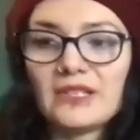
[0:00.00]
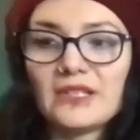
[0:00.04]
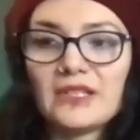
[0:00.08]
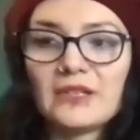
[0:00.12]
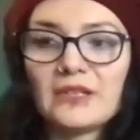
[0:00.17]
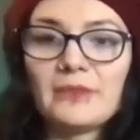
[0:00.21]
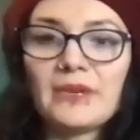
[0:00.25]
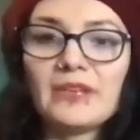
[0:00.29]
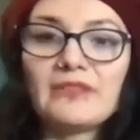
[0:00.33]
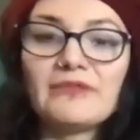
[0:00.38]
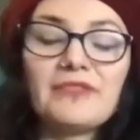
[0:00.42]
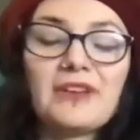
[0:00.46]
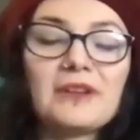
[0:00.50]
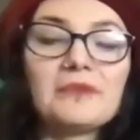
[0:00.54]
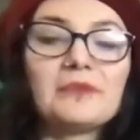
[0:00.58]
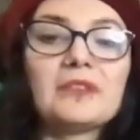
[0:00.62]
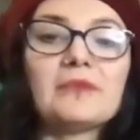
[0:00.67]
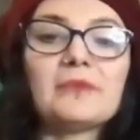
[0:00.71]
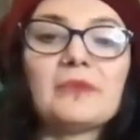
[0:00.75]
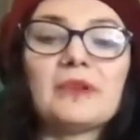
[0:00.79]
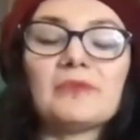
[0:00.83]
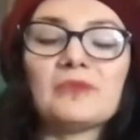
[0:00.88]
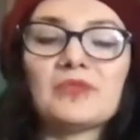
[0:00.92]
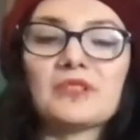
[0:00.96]
my family
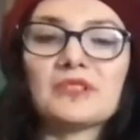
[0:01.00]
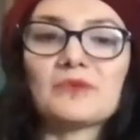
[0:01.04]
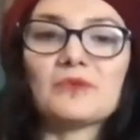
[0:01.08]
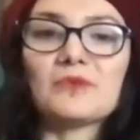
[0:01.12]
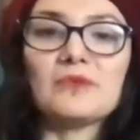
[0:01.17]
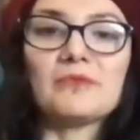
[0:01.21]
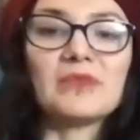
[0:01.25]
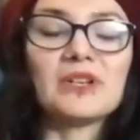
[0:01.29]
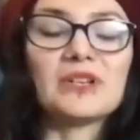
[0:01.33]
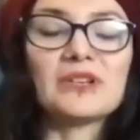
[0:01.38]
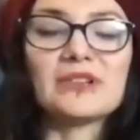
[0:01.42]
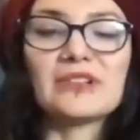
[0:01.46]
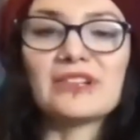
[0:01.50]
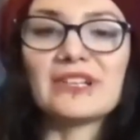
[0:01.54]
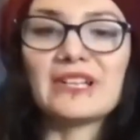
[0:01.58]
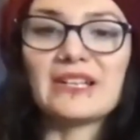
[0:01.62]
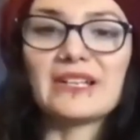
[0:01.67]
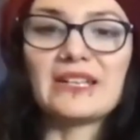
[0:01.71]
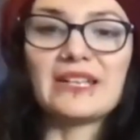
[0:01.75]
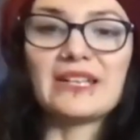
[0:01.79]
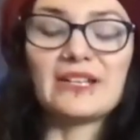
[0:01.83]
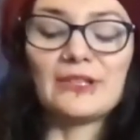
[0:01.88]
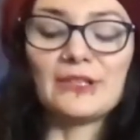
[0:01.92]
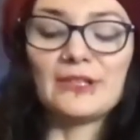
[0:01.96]
members were murdered in
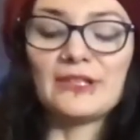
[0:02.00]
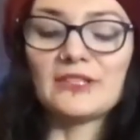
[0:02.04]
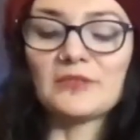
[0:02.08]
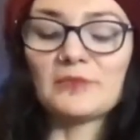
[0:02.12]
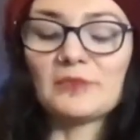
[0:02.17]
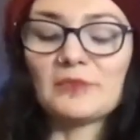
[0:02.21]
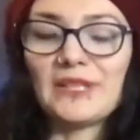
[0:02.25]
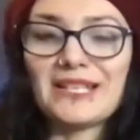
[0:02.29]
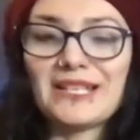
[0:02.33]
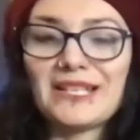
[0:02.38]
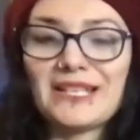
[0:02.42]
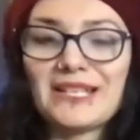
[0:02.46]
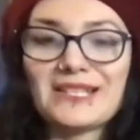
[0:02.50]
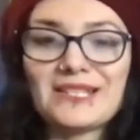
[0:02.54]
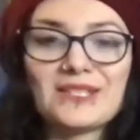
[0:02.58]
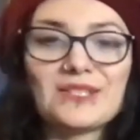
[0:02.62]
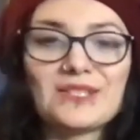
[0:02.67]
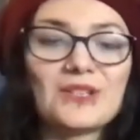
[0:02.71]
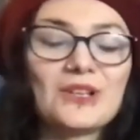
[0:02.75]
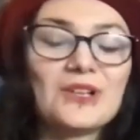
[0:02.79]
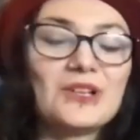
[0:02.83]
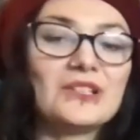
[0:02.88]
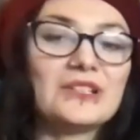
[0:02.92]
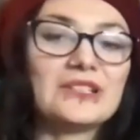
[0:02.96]
here, and this place is
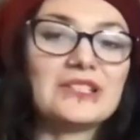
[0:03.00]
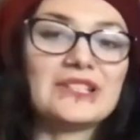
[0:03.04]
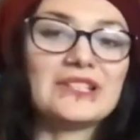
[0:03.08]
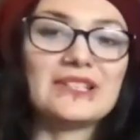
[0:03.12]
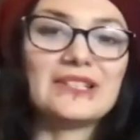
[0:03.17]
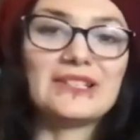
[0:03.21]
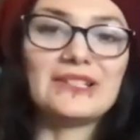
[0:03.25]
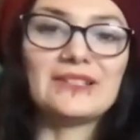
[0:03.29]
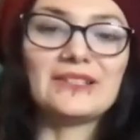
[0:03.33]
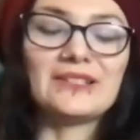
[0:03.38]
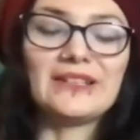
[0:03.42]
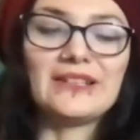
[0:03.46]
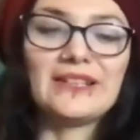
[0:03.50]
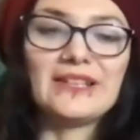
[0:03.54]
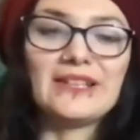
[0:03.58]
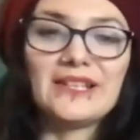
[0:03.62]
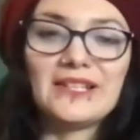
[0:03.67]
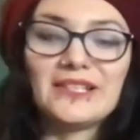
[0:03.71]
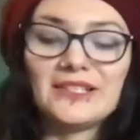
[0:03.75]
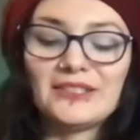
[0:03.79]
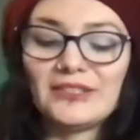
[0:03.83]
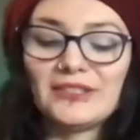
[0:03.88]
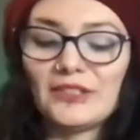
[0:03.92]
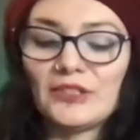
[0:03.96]
haunted, and
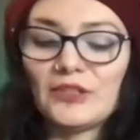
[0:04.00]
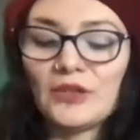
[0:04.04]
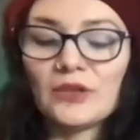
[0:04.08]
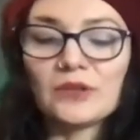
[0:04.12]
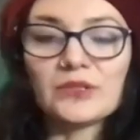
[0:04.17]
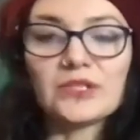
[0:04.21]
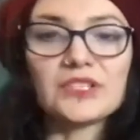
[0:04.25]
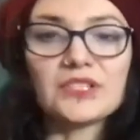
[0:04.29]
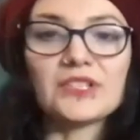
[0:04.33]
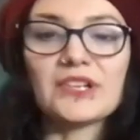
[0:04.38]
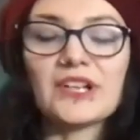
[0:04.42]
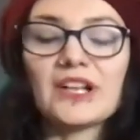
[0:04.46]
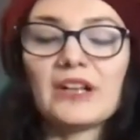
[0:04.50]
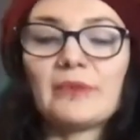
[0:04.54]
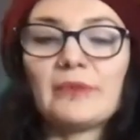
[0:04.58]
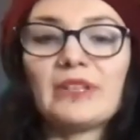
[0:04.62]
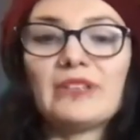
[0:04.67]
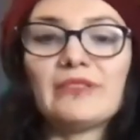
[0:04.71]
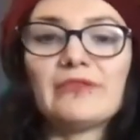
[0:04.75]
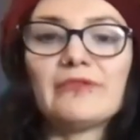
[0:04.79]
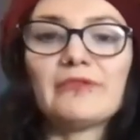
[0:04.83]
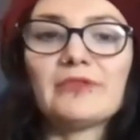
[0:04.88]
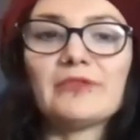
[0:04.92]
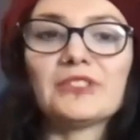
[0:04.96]
the ghosts are
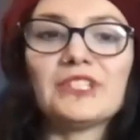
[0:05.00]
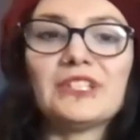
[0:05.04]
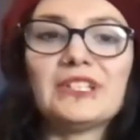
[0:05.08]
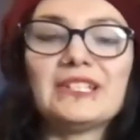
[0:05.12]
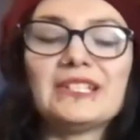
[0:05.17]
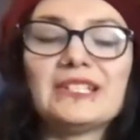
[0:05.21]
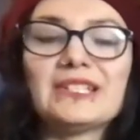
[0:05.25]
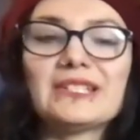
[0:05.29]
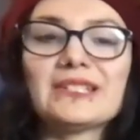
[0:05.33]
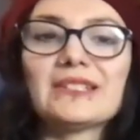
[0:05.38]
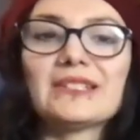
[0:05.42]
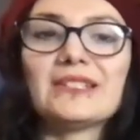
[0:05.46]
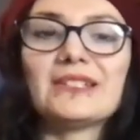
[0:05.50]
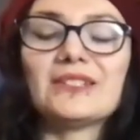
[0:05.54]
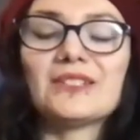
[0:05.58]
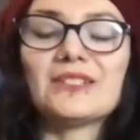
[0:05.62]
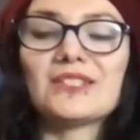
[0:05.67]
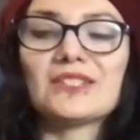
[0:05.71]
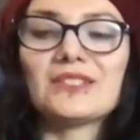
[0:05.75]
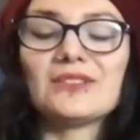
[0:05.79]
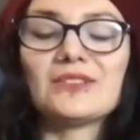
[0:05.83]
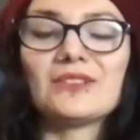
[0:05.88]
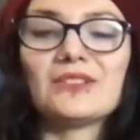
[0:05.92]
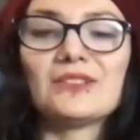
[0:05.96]
coming for you. And
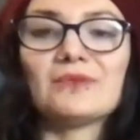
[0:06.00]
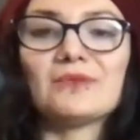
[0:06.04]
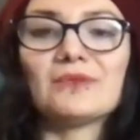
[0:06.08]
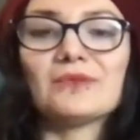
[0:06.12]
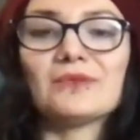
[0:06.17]
it's our.